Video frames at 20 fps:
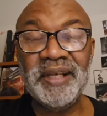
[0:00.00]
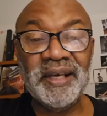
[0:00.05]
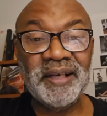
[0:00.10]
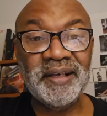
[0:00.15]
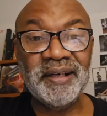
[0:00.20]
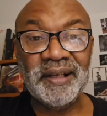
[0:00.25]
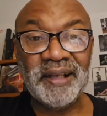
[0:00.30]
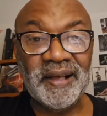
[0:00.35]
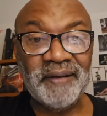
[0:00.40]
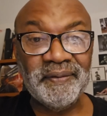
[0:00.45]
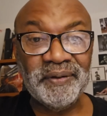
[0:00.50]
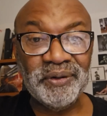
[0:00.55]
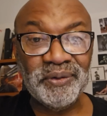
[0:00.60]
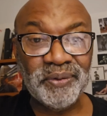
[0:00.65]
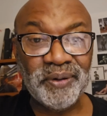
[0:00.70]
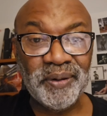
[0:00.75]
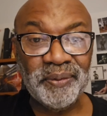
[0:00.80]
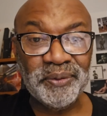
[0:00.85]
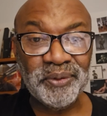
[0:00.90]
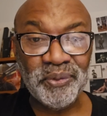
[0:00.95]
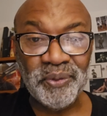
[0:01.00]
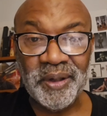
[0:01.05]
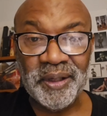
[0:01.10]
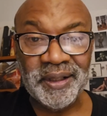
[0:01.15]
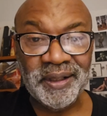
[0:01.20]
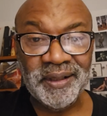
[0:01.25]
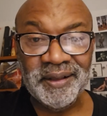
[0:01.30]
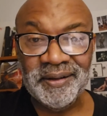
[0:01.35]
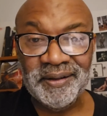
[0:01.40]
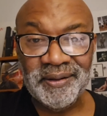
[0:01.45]
10, 11, 12,
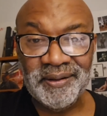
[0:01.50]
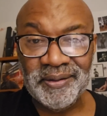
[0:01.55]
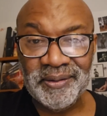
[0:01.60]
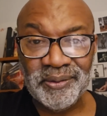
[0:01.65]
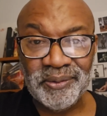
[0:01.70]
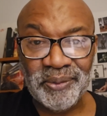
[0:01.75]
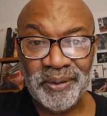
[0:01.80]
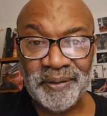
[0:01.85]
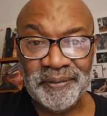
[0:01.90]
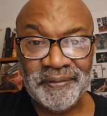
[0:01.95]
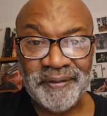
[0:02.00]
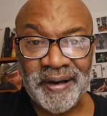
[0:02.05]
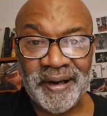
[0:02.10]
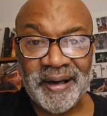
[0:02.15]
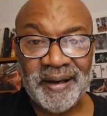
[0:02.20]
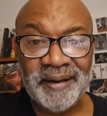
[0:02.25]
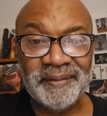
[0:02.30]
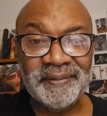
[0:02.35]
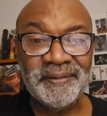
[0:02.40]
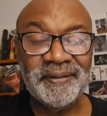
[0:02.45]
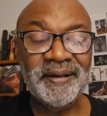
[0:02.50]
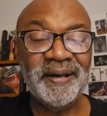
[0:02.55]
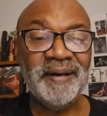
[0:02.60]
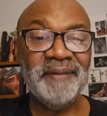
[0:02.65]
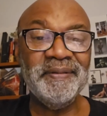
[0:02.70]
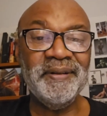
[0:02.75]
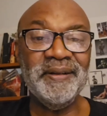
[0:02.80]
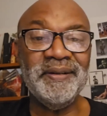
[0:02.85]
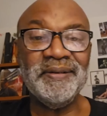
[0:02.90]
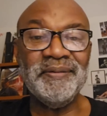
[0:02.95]
20, 25
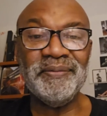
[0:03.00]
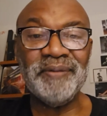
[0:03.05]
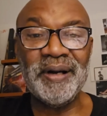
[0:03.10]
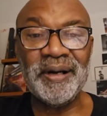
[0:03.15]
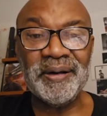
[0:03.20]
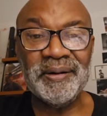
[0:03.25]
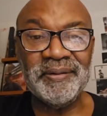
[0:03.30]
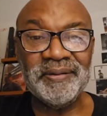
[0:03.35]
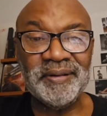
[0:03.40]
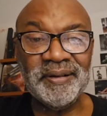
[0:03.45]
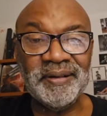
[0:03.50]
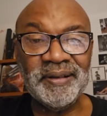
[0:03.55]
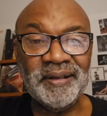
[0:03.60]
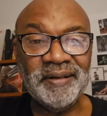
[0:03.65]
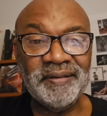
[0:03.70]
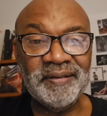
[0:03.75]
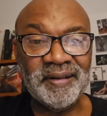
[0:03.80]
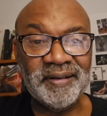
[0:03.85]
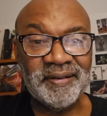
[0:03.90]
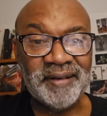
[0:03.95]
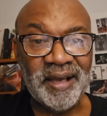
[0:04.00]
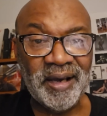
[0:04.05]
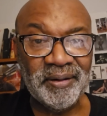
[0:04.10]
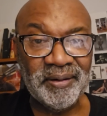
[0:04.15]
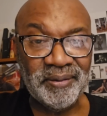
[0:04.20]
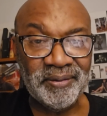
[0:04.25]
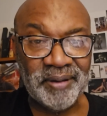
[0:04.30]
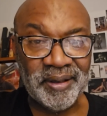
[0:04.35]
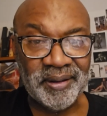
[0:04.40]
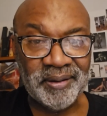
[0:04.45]
of these records, these
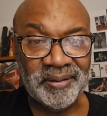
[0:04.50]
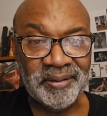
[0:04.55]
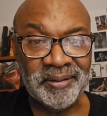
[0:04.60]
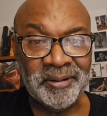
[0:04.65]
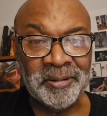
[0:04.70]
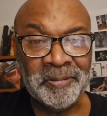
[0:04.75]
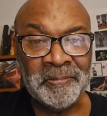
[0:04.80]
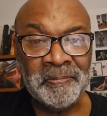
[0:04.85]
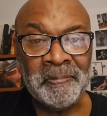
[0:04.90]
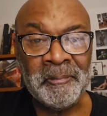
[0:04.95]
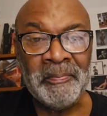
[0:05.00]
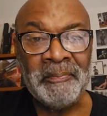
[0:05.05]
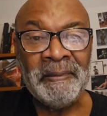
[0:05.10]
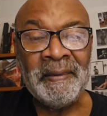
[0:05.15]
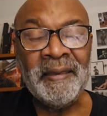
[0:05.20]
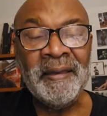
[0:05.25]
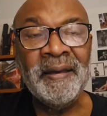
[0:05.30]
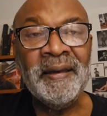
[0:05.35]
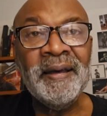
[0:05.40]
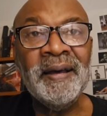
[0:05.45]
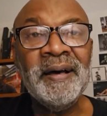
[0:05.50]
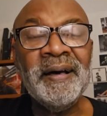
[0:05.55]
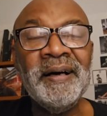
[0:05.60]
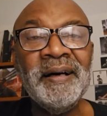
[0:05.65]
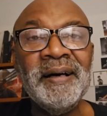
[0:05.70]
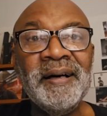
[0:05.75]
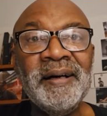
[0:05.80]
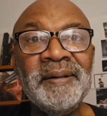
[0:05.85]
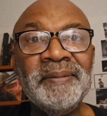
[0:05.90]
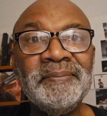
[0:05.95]
discounted records.
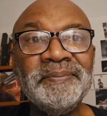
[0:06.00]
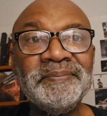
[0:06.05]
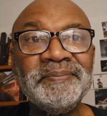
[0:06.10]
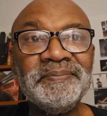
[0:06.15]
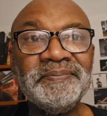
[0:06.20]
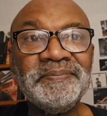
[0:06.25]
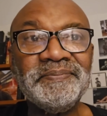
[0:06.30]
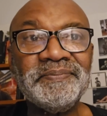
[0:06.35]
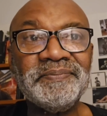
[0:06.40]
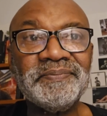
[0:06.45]
So